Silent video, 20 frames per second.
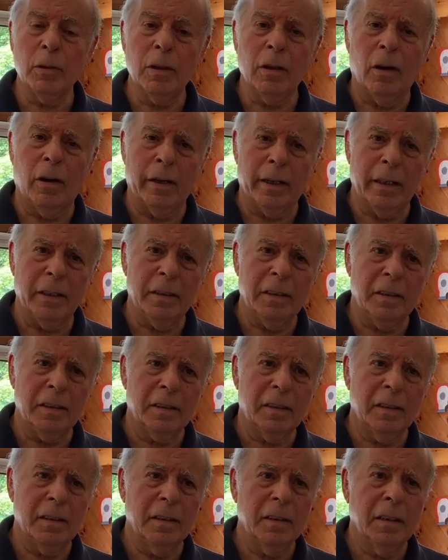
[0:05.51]

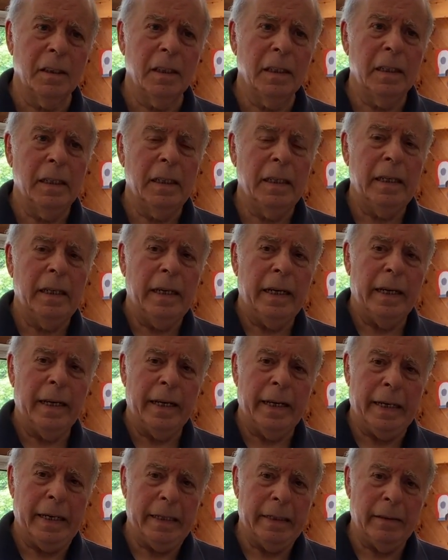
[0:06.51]
artist,
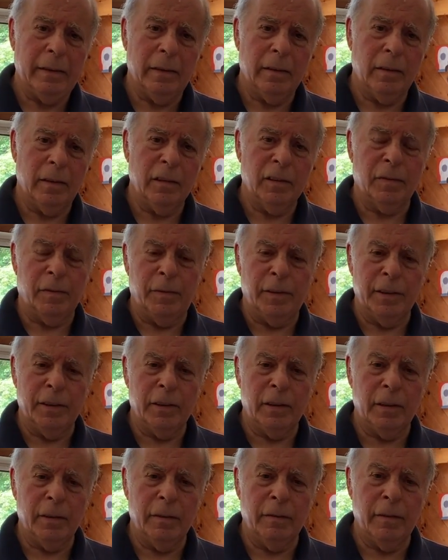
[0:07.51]
and this
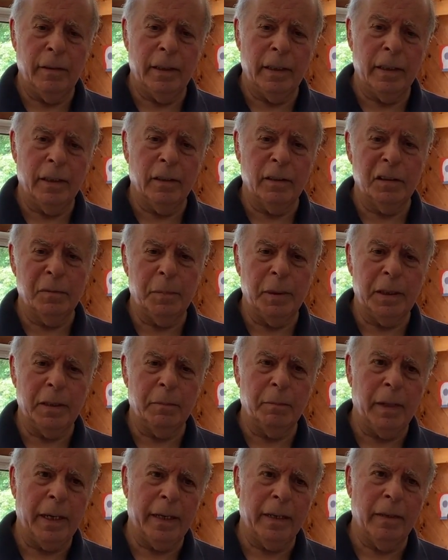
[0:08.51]
video is
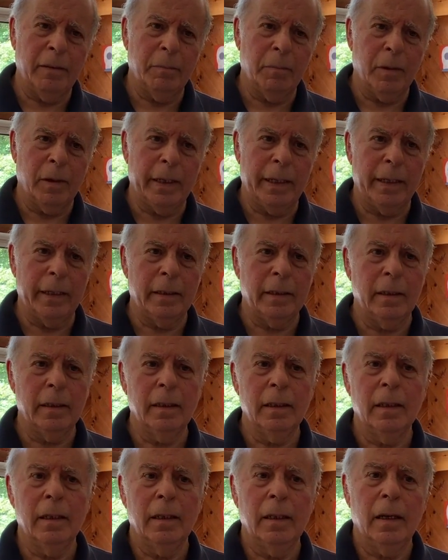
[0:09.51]
being made in my
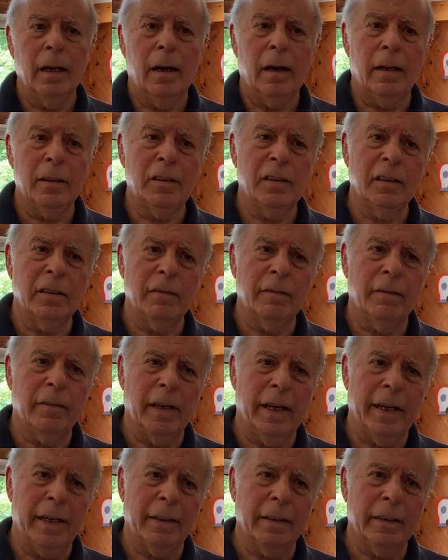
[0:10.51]
Hudson
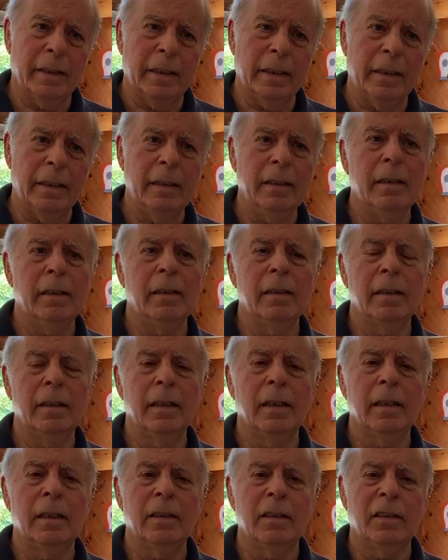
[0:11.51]
Valley
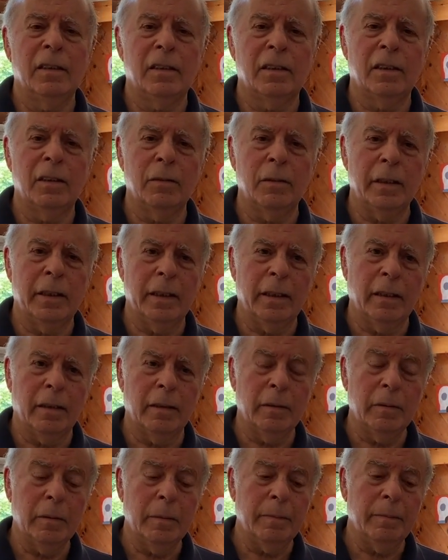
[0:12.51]

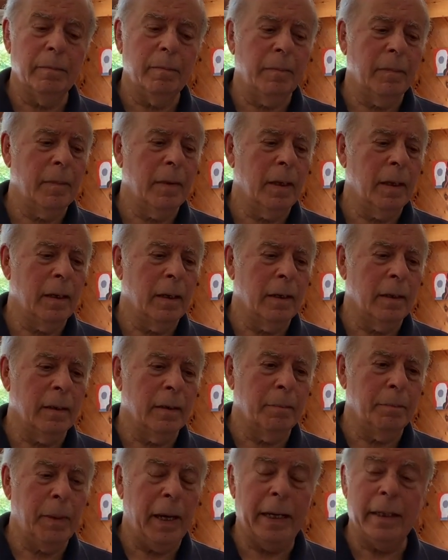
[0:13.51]
studio,
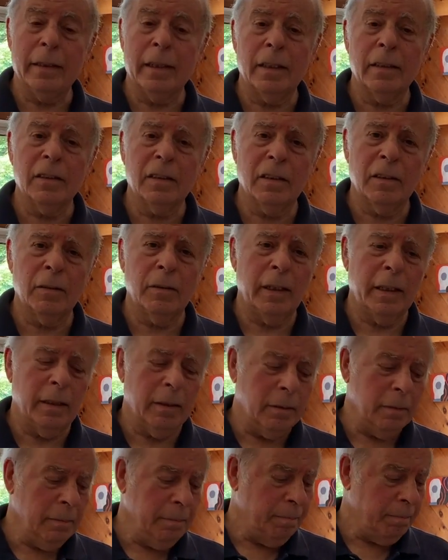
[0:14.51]
painting
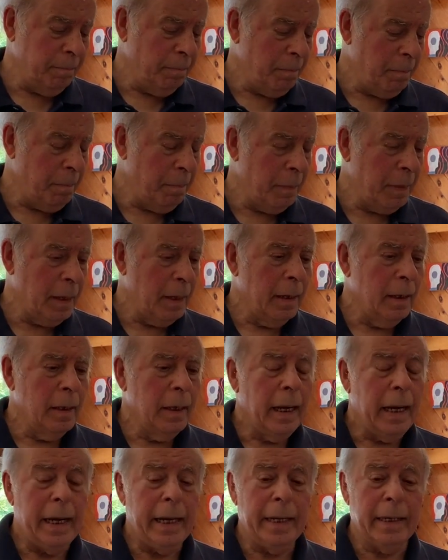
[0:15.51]
studio.
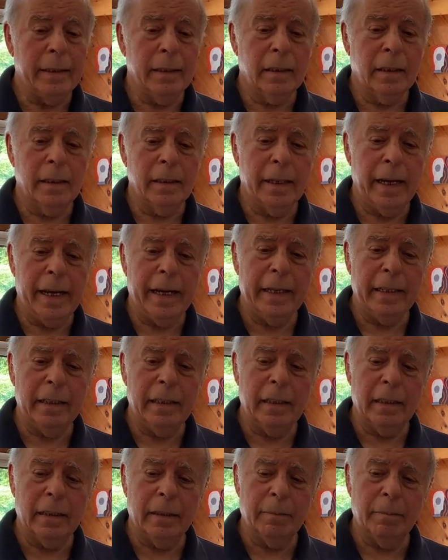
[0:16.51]
And today
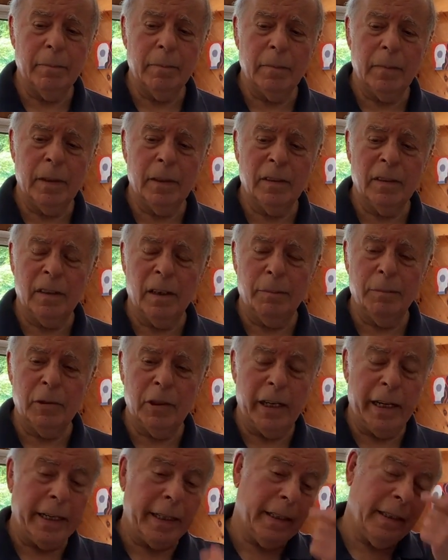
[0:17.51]
the
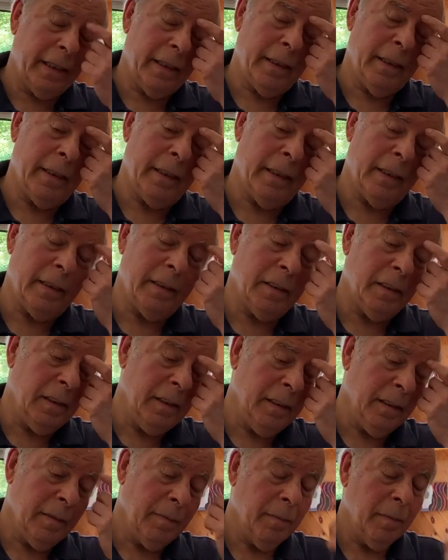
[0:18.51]
subject
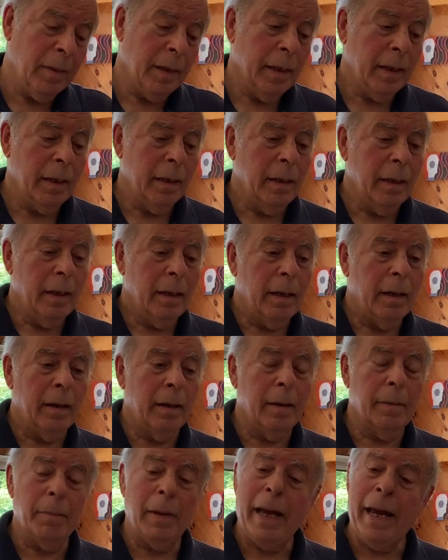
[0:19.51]
is
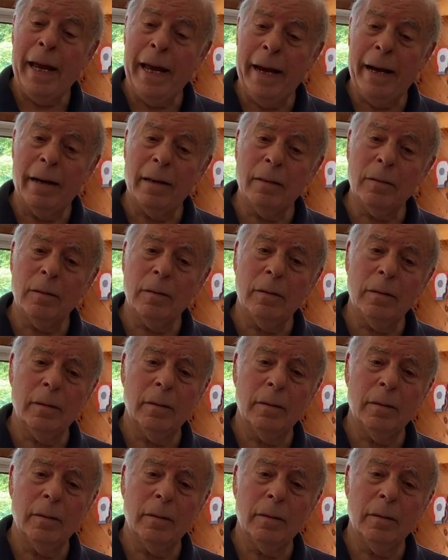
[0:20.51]
how